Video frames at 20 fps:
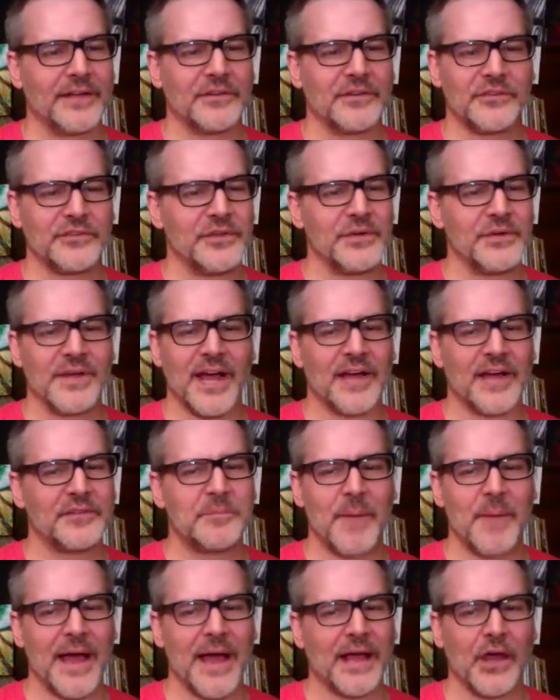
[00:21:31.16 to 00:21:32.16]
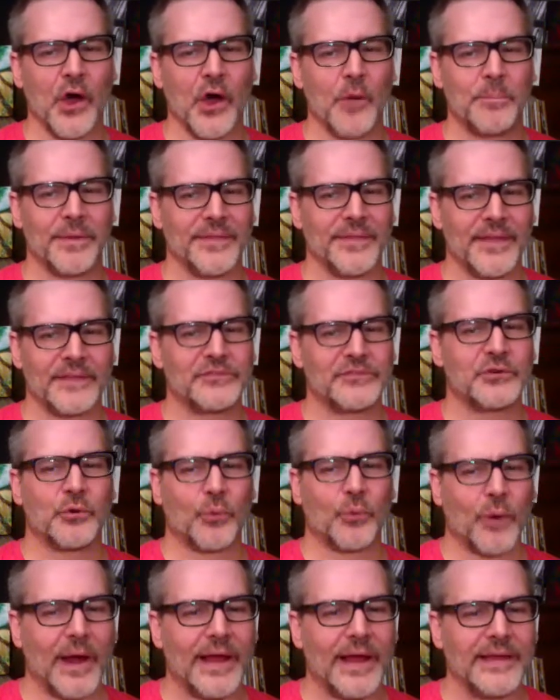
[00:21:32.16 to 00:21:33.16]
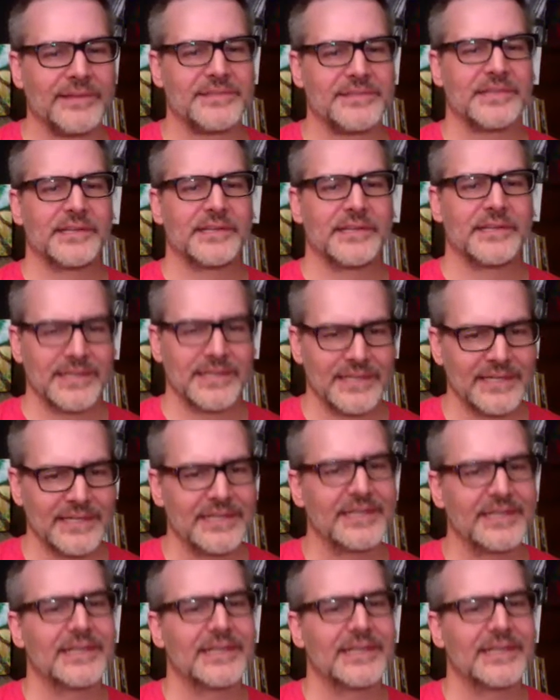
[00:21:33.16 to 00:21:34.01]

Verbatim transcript: to see you guys back open. That's yeah, great. Absolutely.